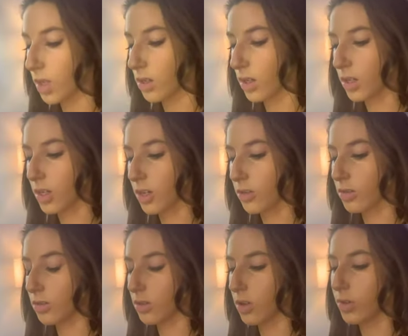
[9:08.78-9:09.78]
And now
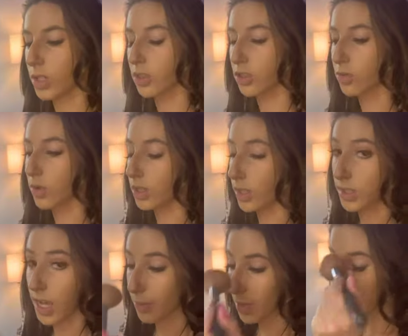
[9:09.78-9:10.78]
going in, swirling and tapping